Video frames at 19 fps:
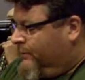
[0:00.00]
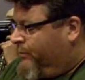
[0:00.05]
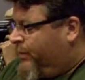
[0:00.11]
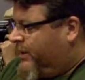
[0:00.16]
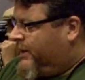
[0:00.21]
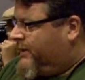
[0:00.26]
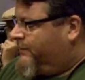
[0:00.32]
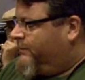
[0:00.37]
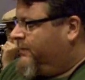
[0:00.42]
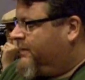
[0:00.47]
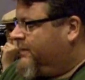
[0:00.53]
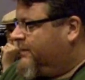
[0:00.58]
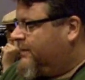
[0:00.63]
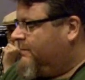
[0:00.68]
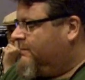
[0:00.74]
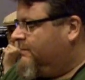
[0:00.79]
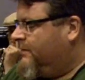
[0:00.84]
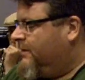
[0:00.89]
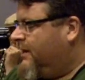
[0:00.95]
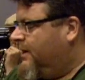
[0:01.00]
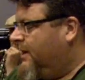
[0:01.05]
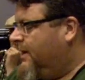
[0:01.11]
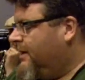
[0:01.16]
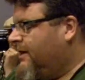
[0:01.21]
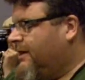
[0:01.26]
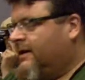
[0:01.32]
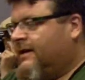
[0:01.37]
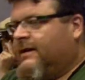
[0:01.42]
but because I'm
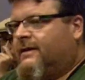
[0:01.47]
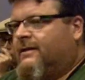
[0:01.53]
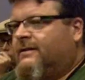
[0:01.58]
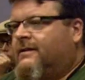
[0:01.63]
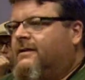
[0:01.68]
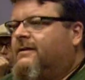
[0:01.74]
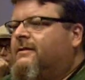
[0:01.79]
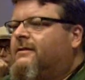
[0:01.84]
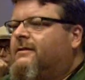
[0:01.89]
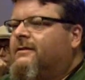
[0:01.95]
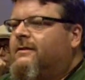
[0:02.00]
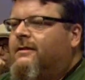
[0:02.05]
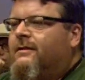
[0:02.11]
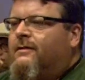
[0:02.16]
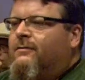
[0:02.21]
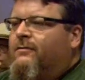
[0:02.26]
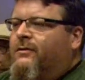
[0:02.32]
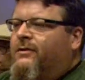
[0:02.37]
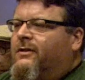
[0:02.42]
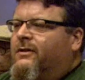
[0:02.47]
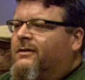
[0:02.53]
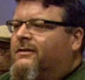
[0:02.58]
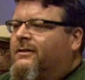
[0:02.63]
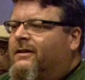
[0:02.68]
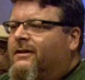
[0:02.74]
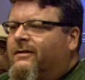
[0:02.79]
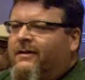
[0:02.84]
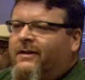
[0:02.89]
not handy with the
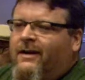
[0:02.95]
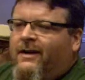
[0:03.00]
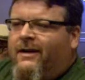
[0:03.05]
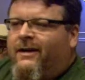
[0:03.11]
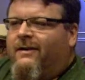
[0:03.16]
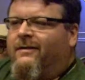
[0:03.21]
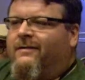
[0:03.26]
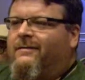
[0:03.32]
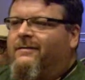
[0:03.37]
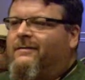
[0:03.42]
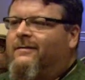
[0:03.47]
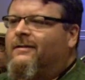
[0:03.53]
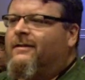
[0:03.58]
soldering iron,